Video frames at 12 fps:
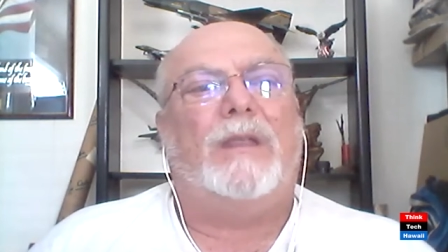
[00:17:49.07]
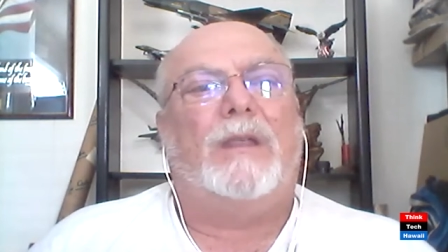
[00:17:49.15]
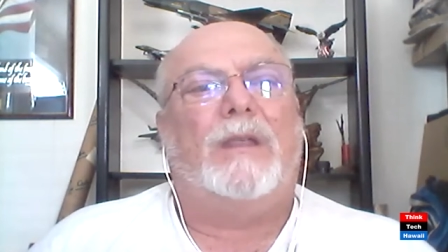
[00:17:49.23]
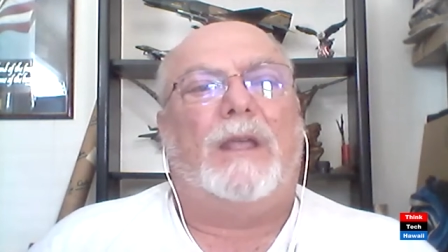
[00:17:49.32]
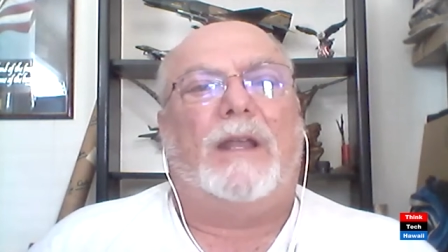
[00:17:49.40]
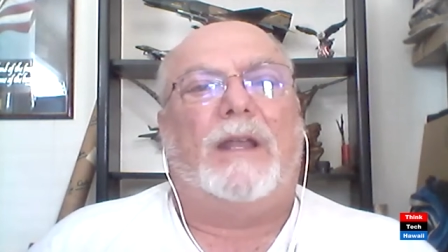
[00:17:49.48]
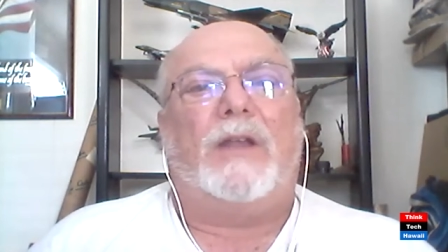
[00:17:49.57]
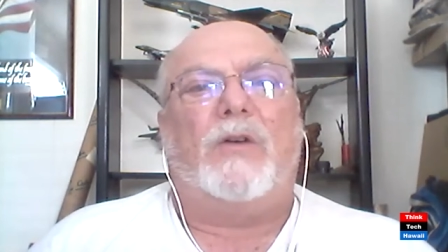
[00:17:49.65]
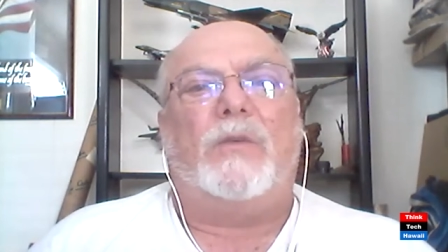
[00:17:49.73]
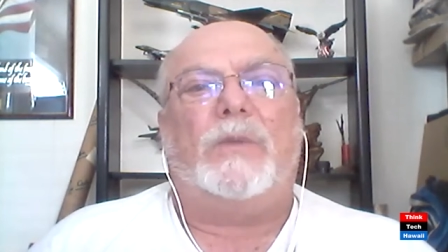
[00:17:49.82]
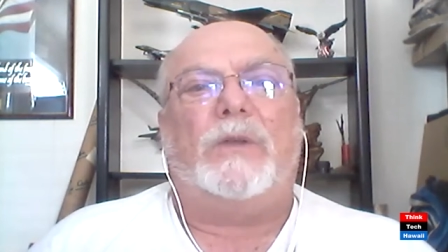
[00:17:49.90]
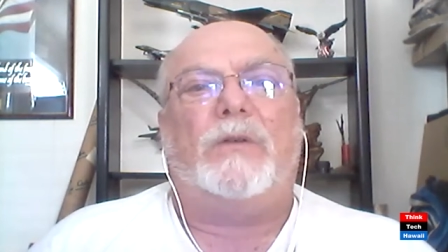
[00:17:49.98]
And I hope
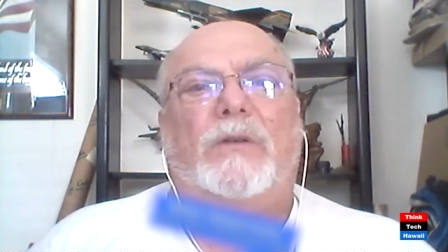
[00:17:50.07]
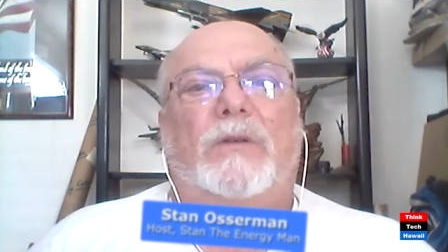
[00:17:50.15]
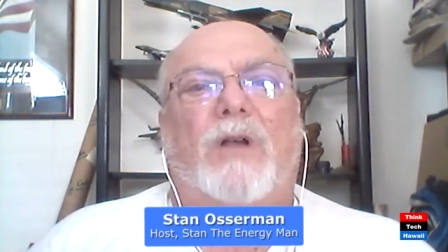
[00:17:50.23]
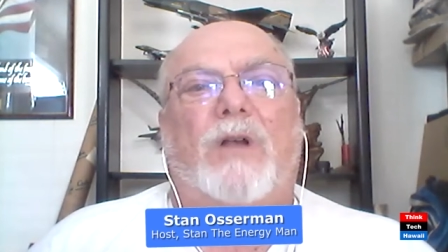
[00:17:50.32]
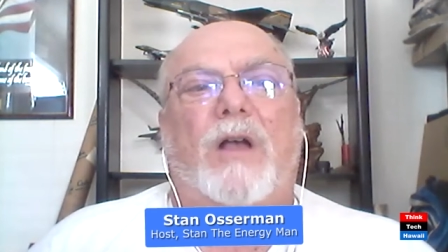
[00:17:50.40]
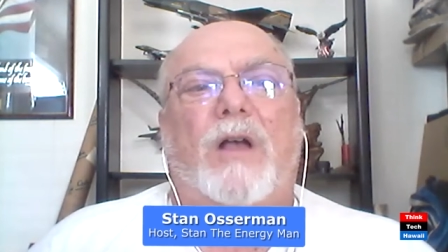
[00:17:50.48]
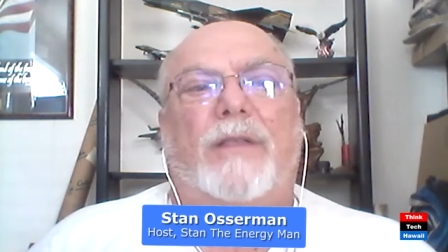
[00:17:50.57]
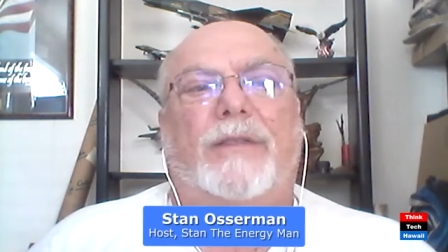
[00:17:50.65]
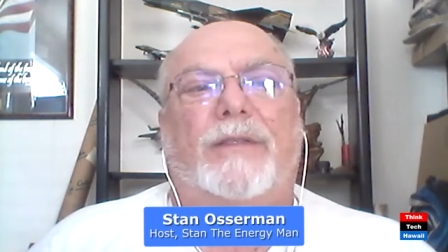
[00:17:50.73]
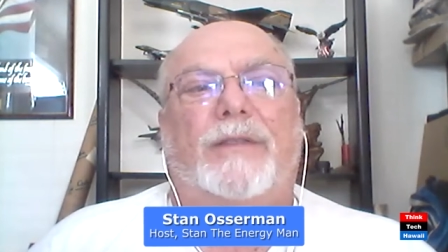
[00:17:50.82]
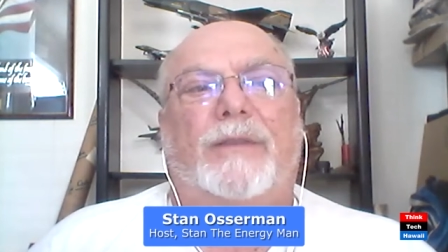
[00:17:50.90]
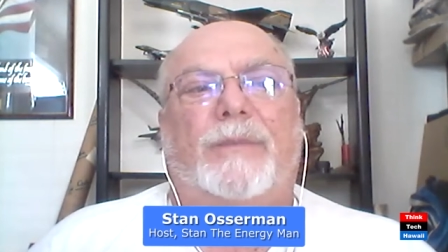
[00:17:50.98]
you caught
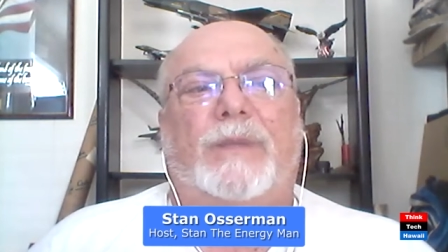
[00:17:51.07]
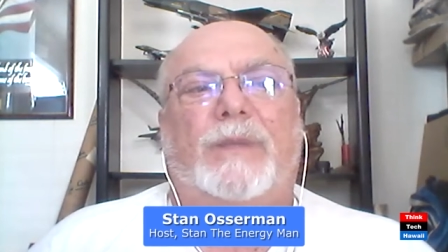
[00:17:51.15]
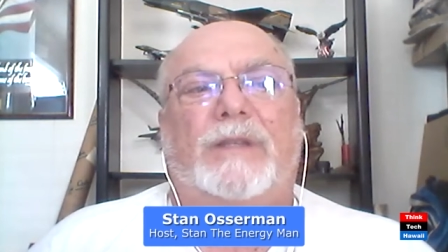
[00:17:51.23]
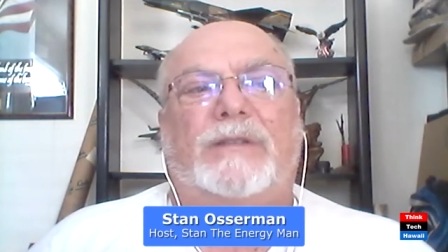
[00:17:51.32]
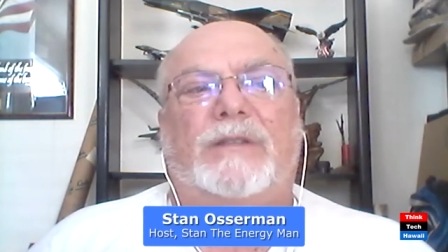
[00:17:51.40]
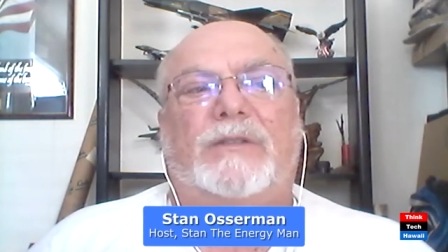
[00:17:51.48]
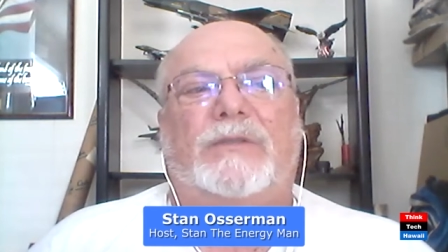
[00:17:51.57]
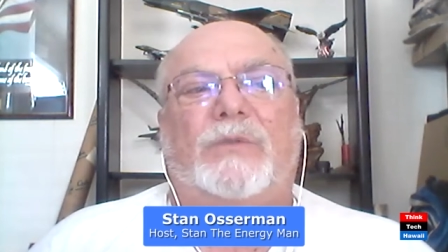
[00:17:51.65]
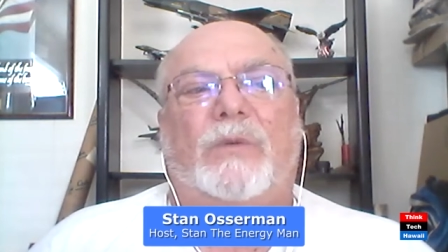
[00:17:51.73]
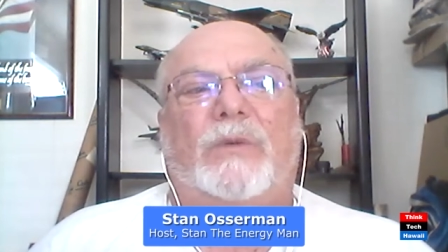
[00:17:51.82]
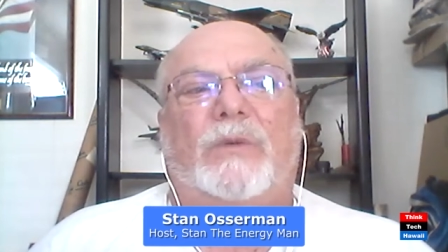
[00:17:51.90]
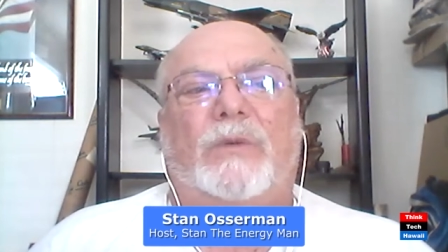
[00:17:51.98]
the pieces where
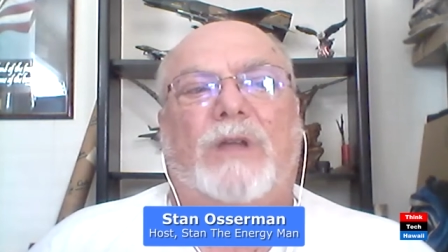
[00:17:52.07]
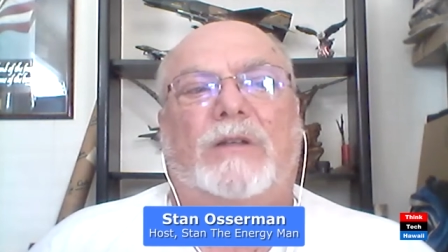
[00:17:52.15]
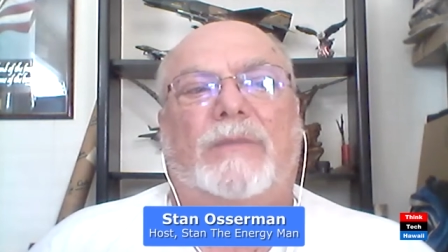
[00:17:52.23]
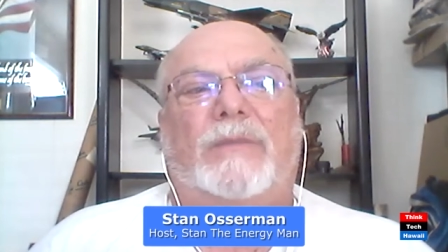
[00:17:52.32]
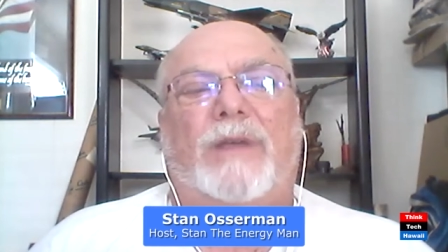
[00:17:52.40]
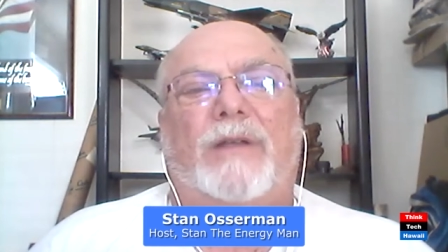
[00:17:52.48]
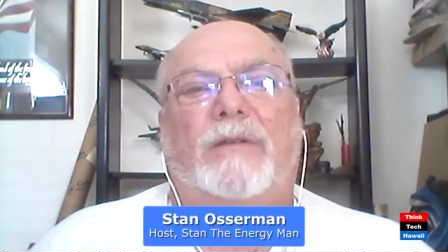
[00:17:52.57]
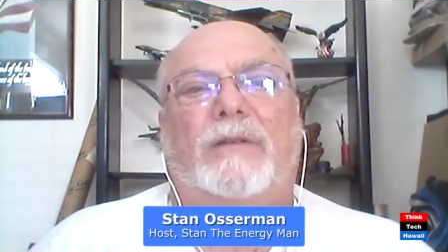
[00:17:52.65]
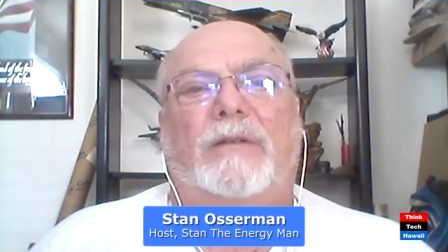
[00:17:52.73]
we talked about